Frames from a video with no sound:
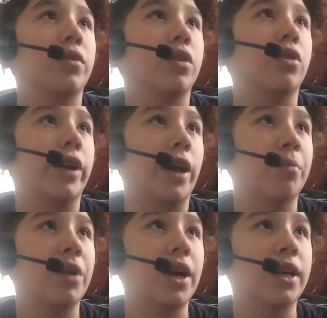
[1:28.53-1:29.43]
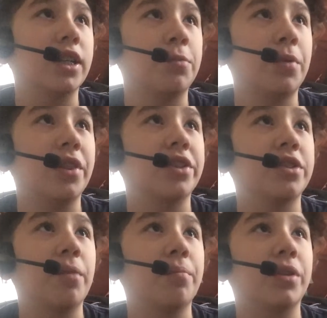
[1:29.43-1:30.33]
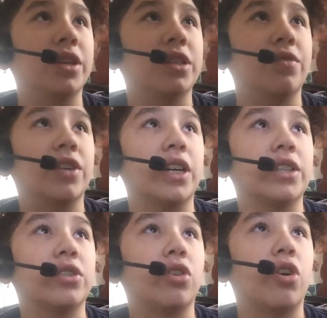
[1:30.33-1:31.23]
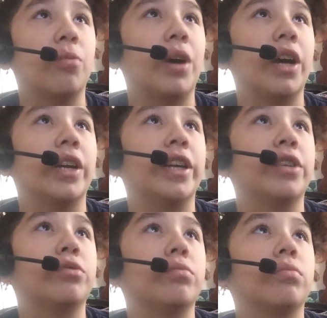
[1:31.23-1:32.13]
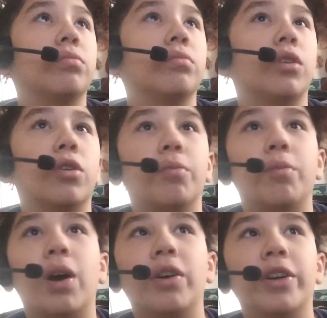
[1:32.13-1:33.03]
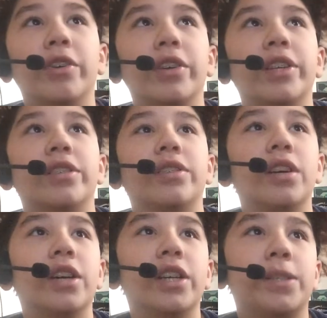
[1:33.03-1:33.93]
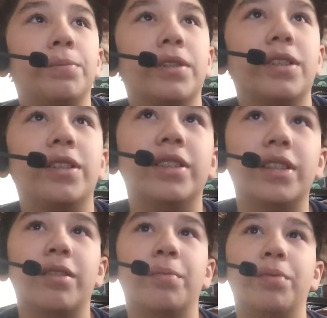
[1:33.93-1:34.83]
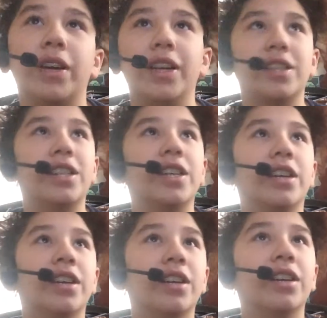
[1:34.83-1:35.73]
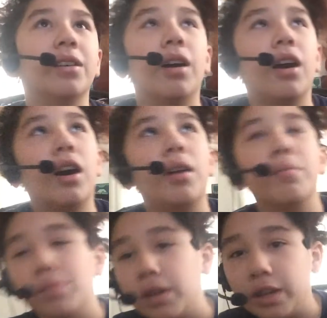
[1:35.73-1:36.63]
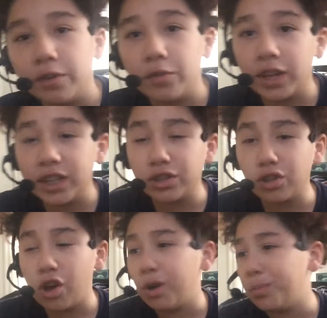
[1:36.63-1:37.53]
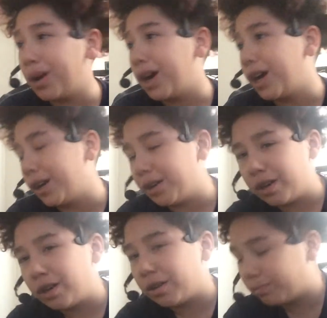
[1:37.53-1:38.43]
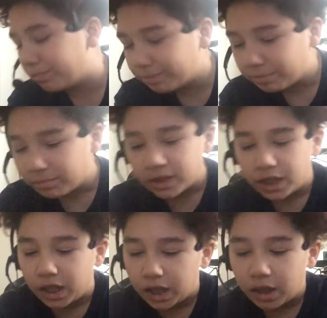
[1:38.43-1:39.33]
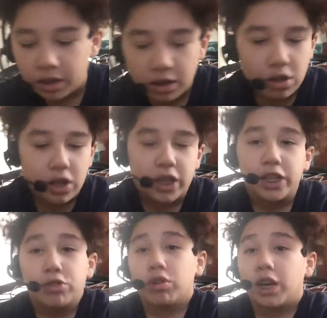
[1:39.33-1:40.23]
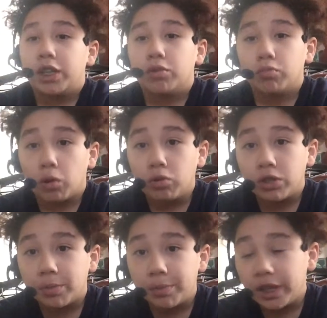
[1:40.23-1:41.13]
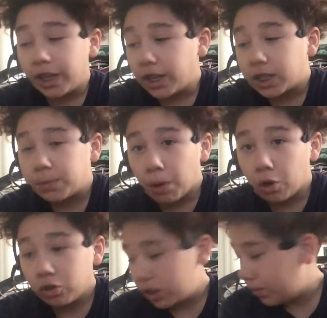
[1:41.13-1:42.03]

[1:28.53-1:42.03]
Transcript: Okay, I'm not gonna speed this up because if you guys saw my heat Oh wow, here it is. You put you just have to put ST. Um, but if you guys saw my um, he tried to roast me exposed